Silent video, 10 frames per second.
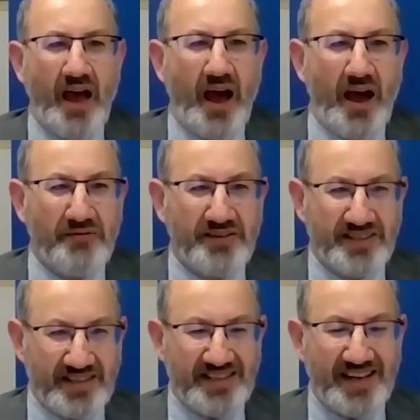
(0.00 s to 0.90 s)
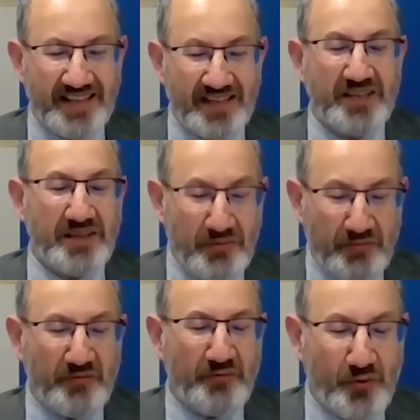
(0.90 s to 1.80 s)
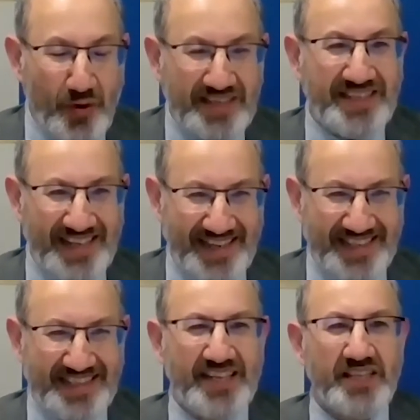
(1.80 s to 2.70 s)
The question is,